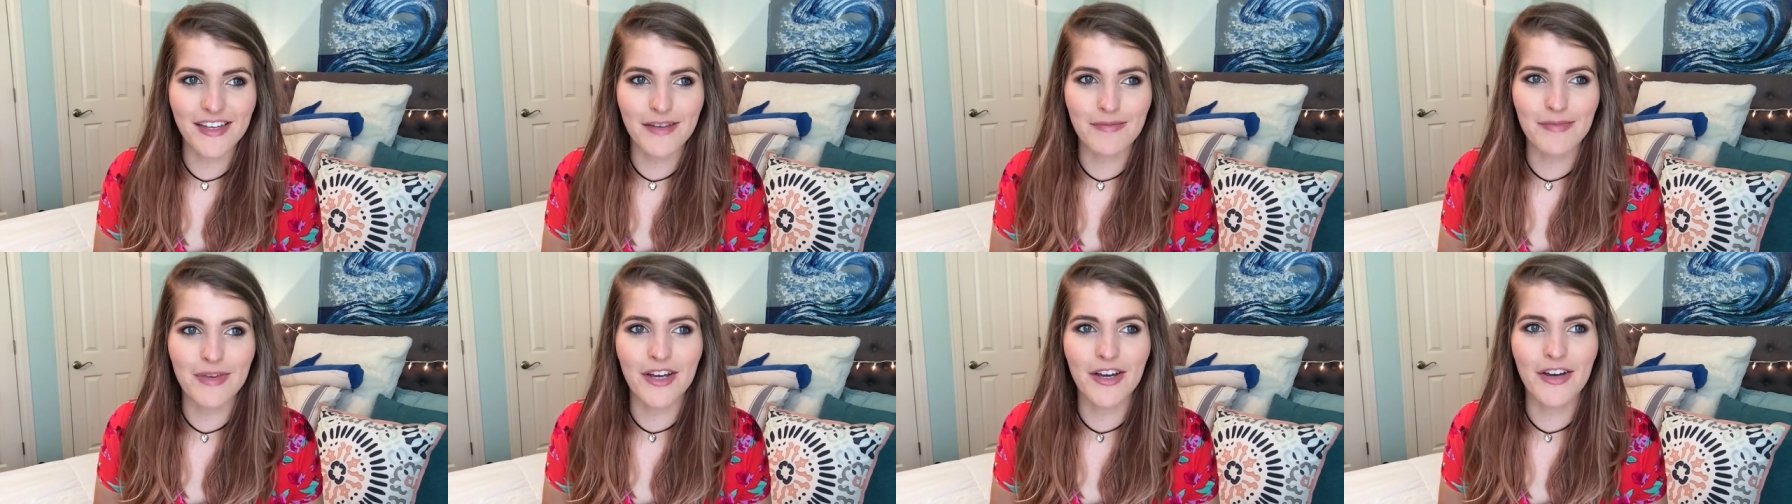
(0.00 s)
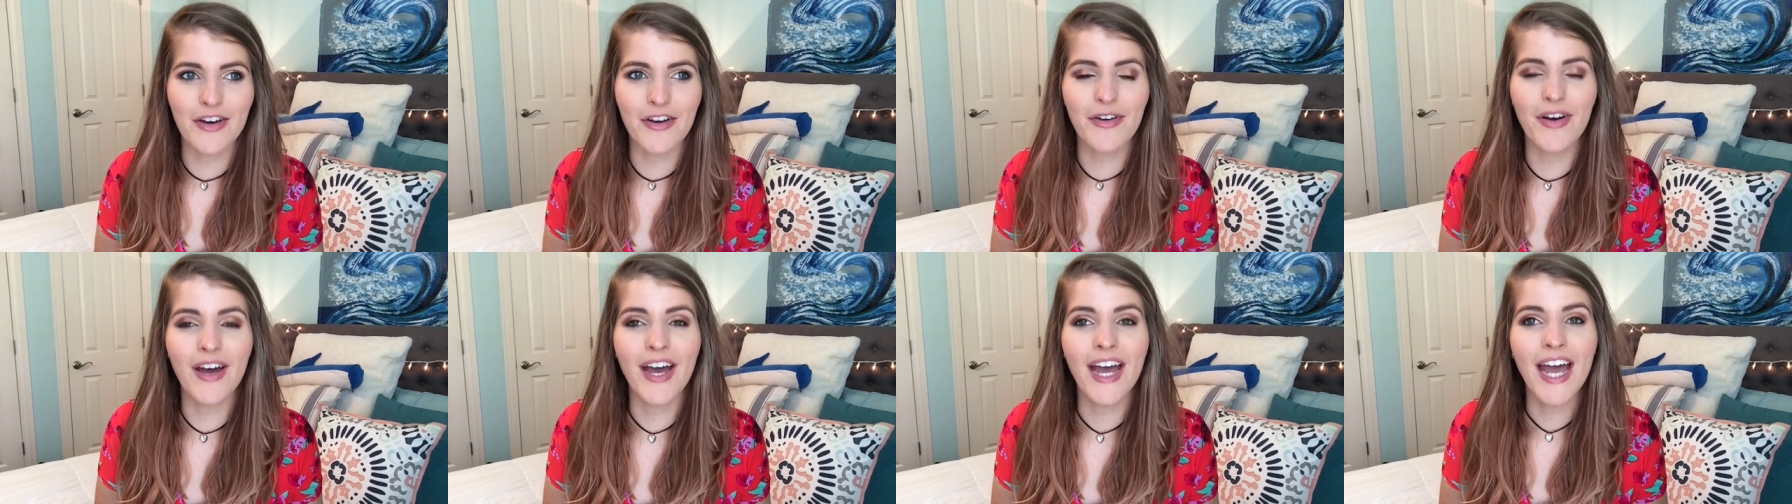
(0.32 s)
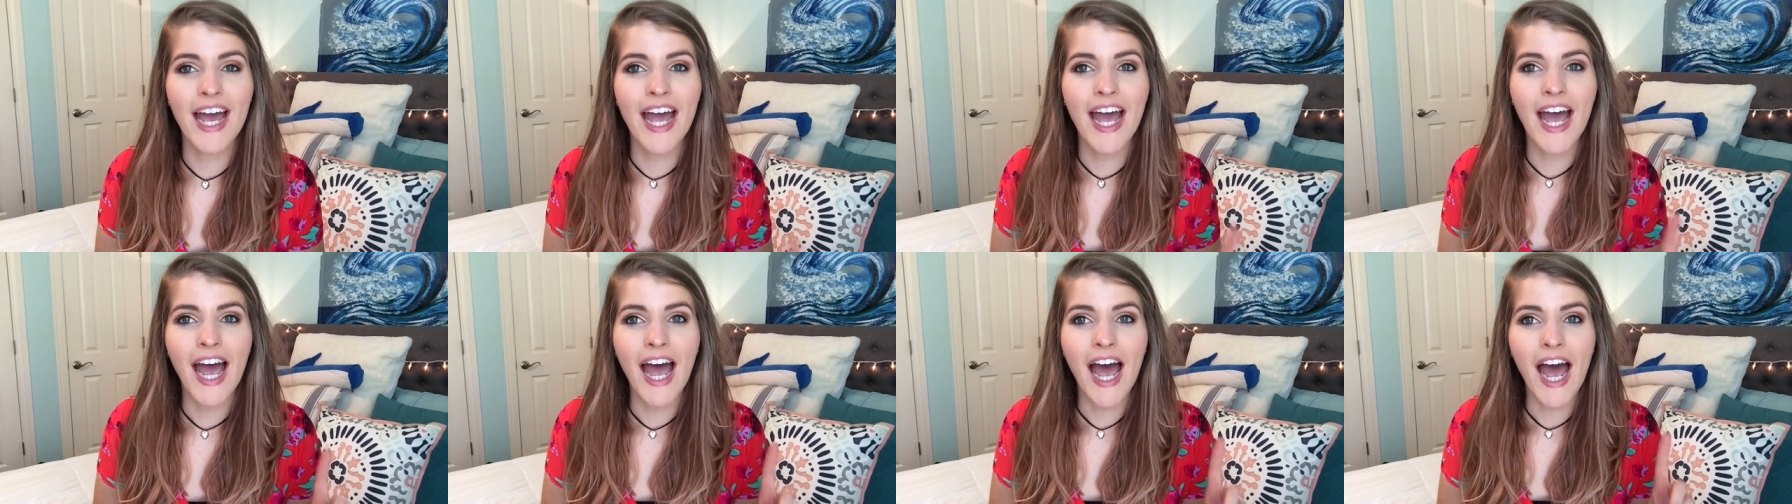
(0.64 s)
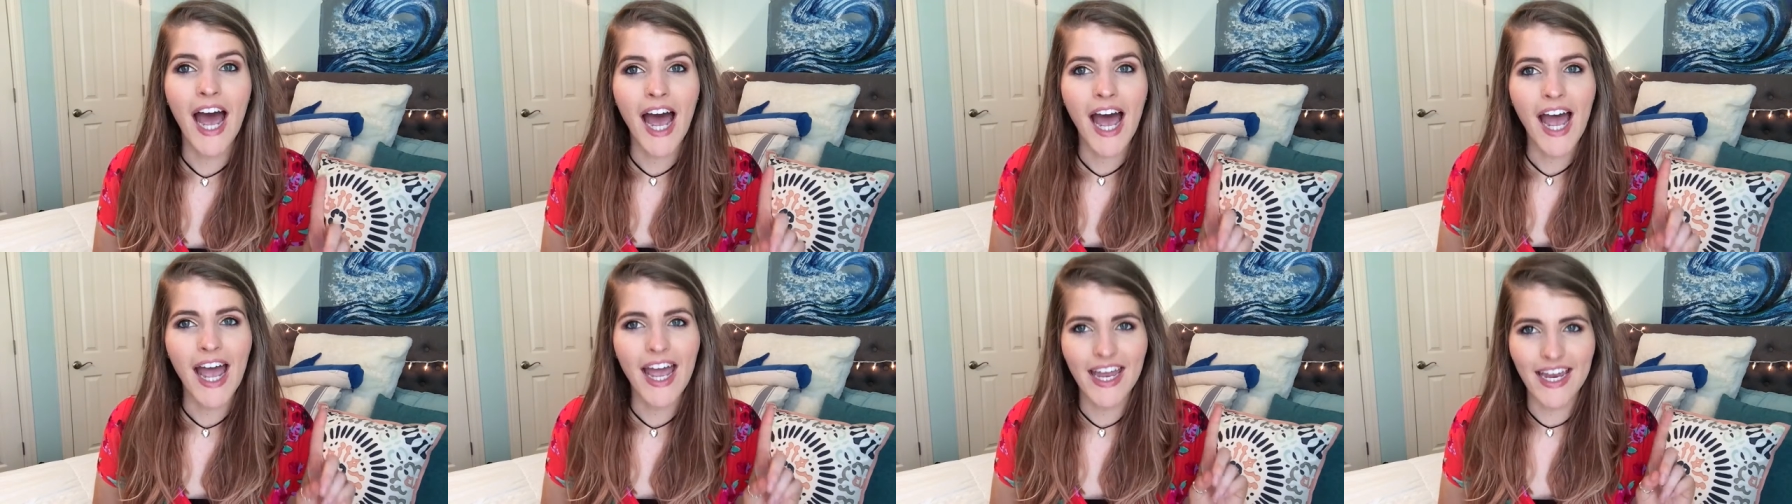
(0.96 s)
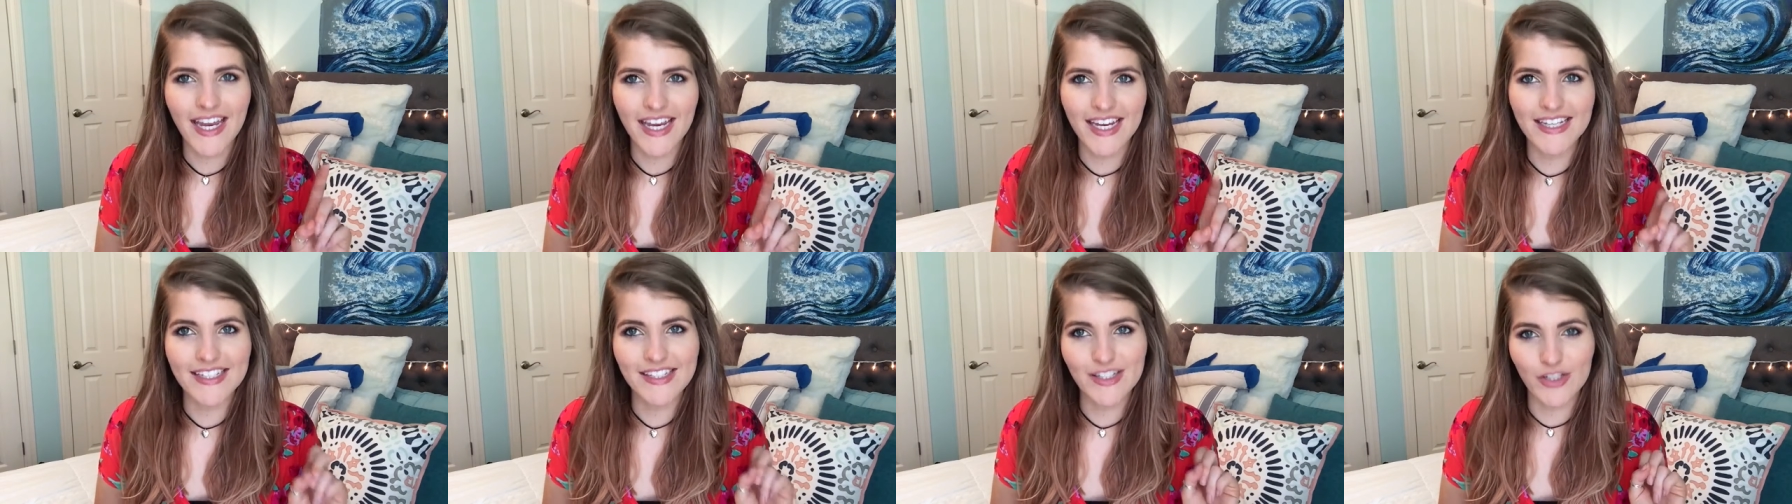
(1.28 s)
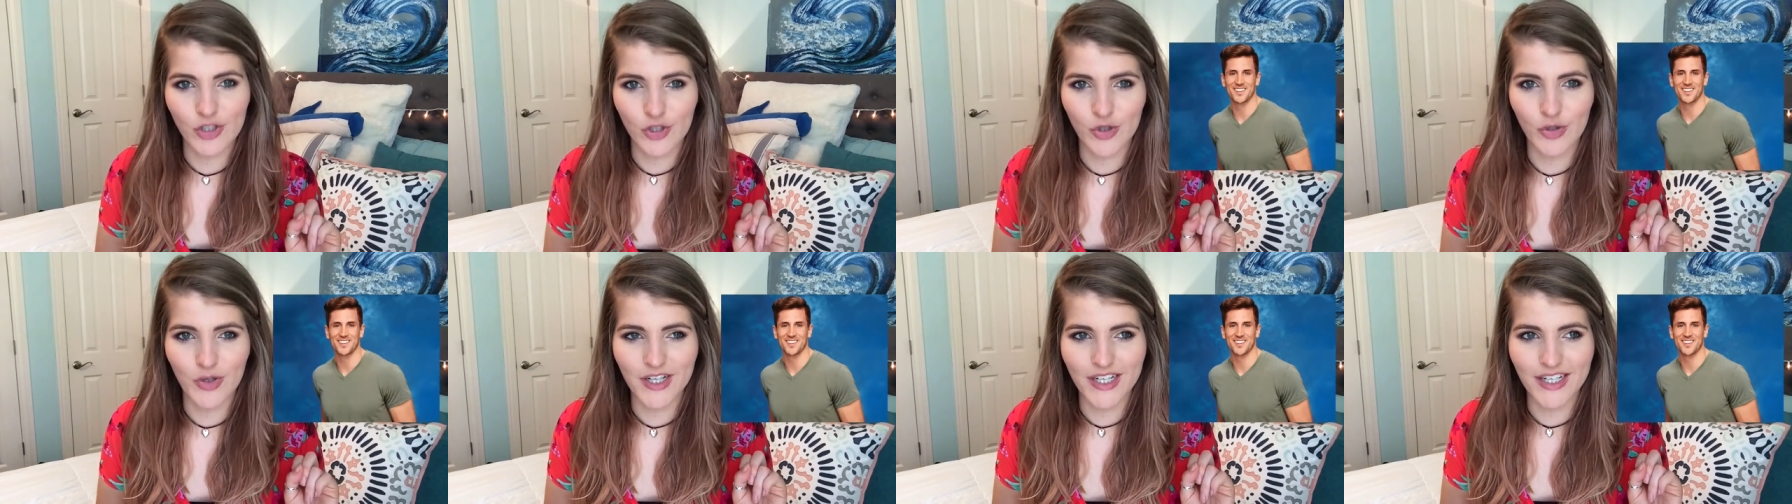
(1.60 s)
limo is
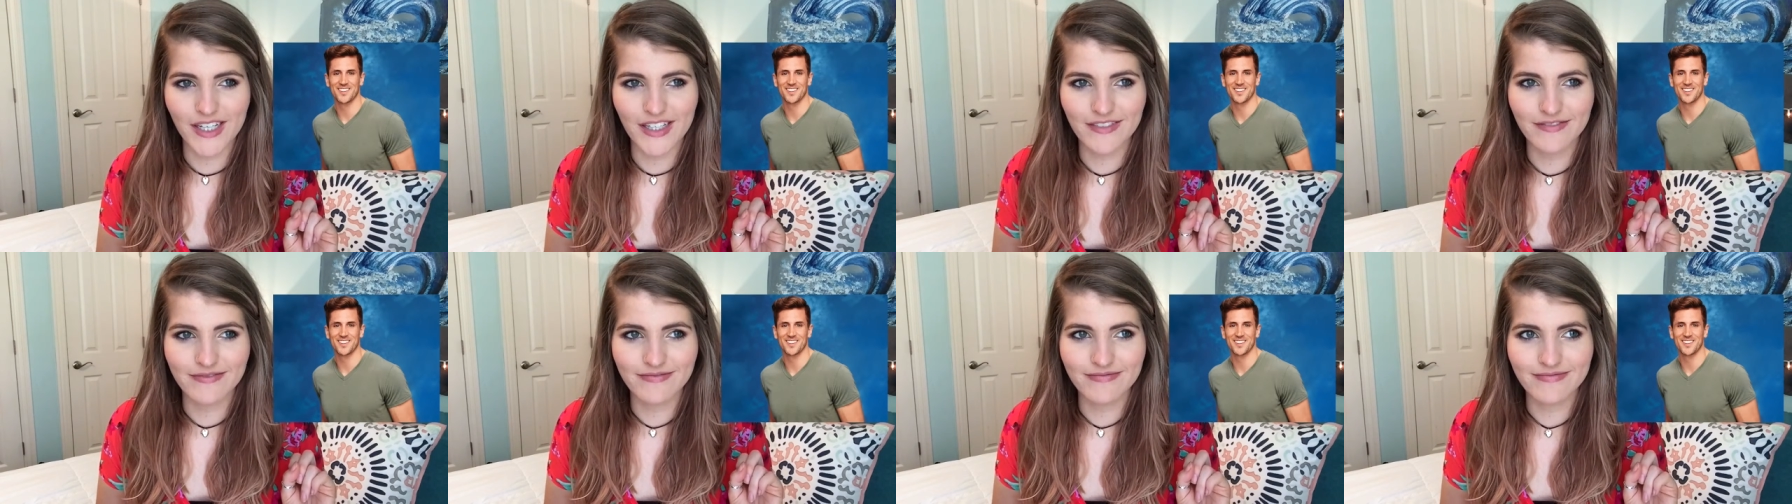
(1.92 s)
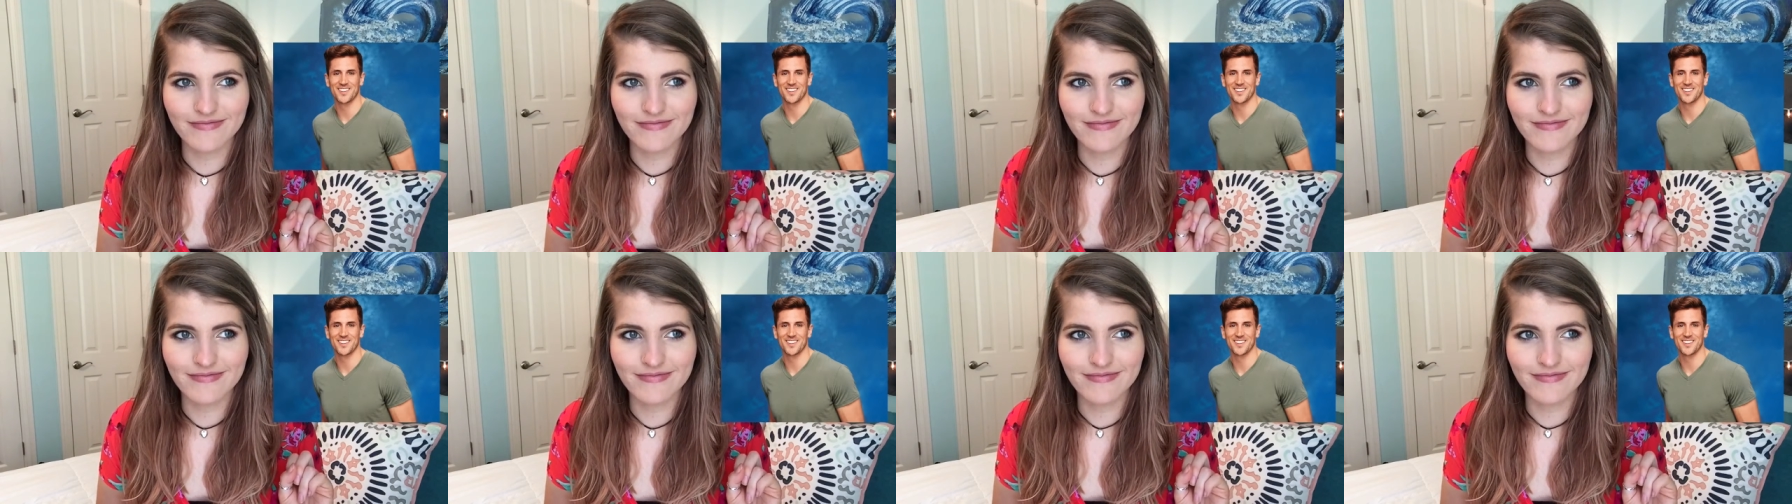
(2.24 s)
Jordan.